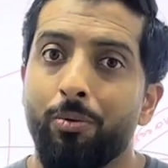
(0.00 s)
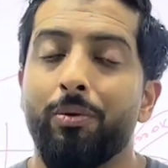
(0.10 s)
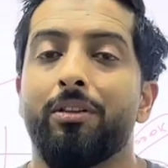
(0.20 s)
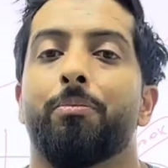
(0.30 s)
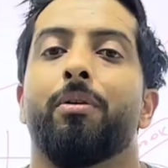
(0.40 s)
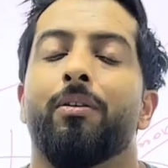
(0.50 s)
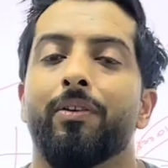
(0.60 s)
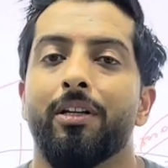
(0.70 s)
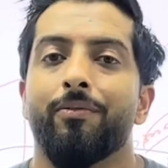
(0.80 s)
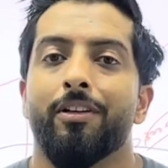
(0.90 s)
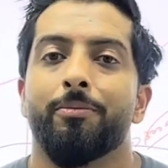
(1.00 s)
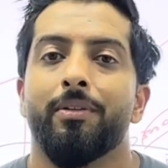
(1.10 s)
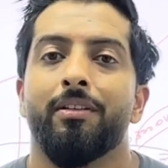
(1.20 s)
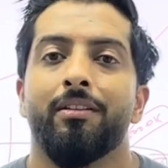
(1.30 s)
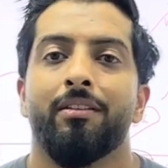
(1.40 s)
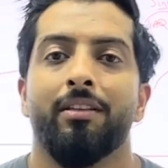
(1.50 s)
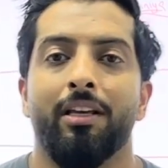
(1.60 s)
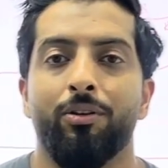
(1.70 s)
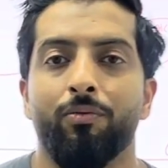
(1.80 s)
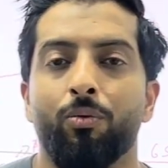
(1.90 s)
with the perfect investment.
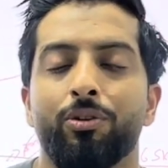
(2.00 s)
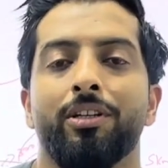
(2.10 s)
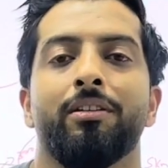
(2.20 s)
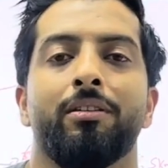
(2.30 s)
Thank you for watching.